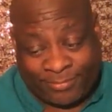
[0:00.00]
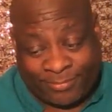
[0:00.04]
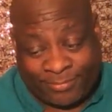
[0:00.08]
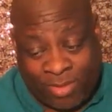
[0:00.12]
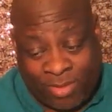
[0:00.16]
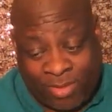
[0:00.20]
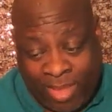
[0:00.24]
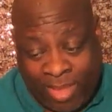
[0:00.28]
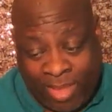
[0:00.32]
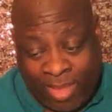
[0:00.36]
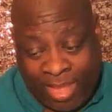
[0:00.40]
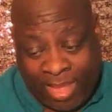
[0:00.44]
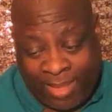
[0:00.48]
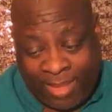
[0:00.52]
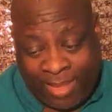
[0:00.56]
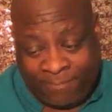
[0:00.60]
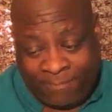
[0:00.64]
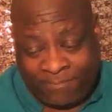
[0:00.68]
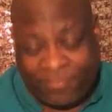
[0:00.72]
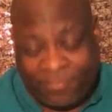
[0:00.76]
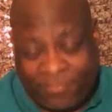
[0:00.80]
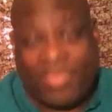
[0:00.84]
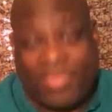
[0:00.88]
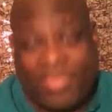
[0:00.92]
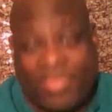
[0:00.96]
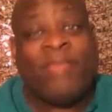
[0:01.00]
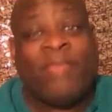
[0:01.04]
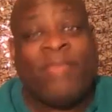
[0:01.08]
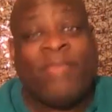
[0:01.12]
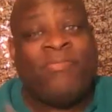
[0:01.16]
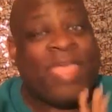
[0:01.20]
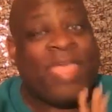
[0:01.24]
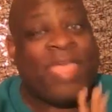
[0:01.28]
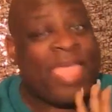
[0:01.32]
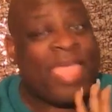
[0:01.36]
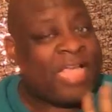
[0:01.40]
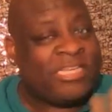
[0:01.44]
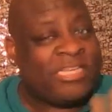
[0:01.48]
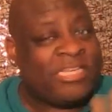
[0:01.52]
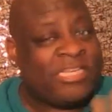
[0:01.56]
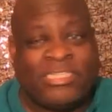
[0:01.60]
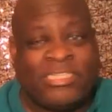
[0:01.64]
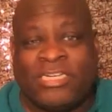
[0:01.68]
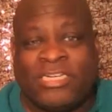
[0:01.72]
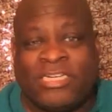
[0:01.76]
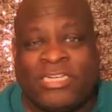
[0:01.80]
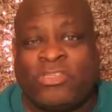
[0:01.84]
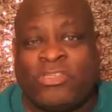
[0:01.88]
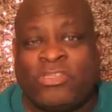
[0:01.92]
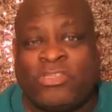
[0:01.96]
Okay? They actually
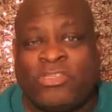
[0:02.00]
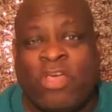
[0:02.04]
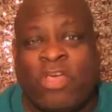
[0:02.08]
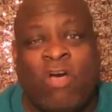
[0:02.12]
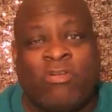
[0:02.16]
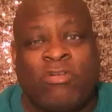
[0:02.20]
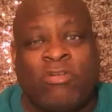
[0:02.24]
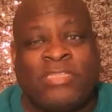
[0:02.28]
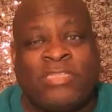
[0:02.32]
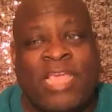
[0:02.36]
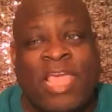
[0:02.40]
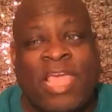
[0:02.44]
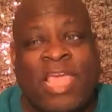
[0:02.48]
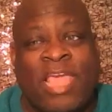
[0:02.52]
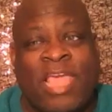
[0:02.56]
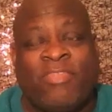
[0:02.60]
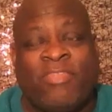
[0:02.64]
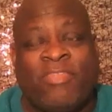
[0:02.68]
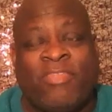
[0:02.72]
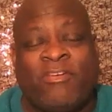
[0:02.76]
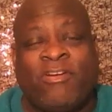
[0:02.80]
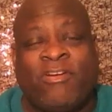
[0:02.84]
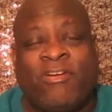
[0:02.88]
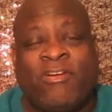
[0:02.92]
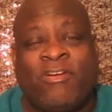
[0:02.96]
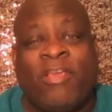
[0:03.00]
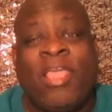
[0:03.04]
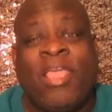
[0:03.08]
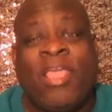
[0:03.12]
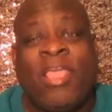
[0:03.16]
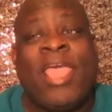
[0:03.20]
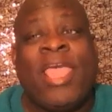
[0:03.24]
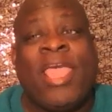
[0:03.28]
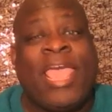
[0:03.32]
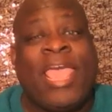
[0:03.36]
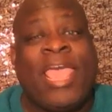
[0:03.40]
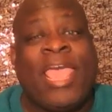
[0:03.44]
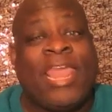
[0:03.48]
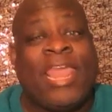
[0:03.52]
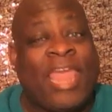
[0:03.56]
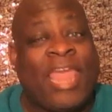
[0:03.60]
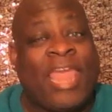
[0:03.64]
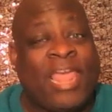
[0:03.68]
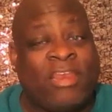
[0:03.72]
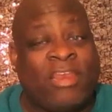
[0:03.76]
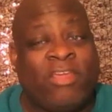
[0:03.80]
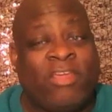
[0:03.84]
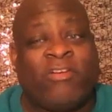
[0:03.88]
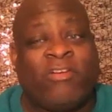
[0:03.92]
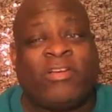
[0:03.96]
did a song together. And
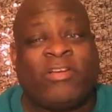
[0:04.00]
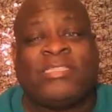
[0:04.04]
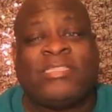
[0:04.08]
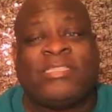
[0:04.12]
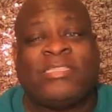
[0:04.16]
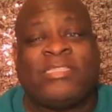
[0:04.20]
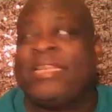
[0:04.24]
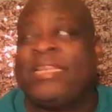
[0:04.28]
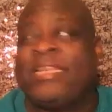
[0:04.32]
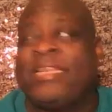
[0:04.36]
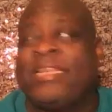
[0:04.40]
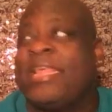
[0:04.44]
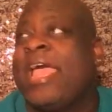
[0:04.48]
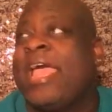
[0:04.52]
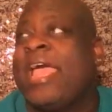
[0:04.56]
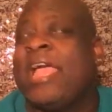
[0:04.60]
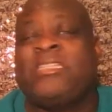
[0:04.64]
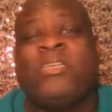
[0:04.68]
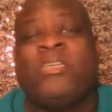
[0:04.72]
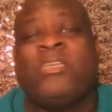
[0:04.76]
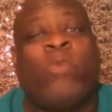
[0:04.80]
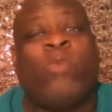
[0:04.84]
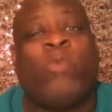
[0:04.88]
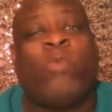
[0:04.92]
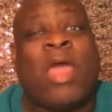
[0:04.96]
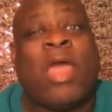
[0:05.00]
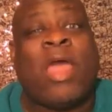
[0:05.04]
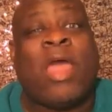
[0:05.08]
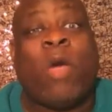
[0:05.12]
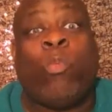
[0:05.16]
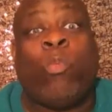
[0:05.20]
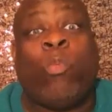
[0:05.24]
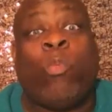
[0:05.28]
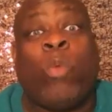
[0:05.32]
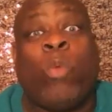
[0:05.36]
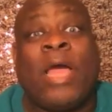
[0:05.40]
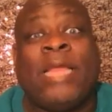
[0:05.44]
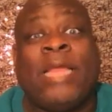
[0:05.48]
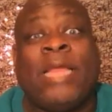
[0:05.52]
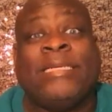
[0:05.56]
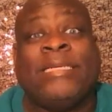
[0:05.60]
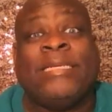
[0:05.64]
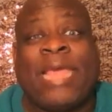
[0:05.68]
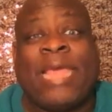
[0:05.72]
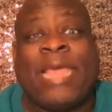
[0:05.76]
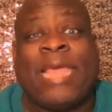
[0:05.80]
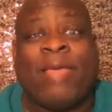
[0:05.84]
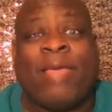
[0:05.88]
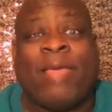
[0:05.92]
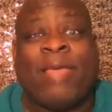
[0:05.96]
like Lyrica said, they actually went out one
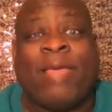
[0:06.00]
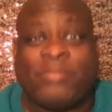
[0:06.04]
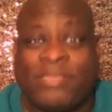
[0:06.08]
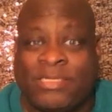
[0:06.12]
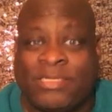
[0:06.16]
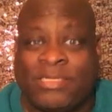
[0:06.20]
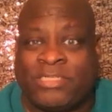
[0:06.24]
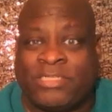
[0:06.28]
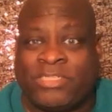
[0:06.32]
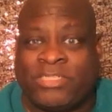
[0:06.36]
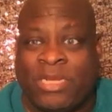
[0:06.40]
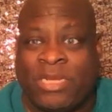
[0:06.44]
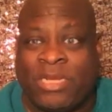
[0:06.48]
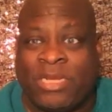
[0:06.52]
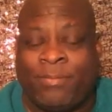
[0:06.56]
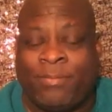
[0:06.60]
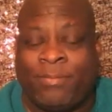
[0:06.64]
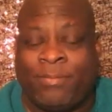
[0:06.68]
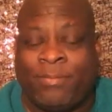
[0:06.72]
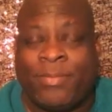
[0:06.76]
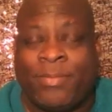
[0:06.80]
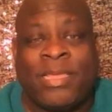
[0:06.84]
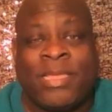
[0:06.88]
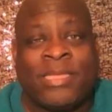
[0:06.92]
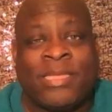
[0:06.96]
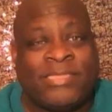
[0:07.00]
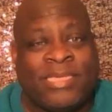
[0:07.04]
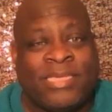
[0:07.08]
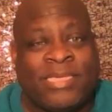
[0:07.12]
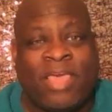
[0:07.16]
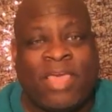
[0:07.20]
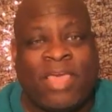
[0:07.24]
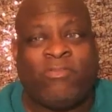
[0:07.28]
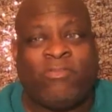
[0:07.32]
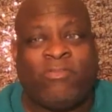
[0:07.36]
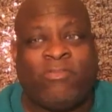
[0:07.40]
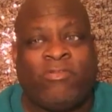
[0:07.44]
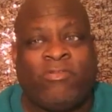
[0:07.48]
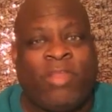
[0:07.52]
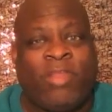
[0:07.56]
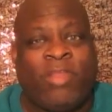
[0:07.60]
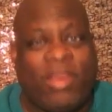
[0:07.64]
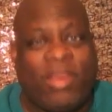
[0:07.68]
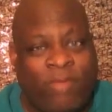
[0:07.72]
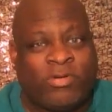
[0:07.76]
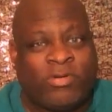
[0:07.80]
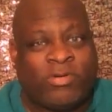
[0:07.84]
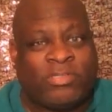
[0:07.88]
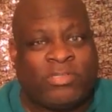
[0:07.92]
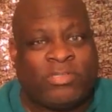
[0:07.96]
time to the gym together. You know,
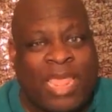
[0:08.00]
they were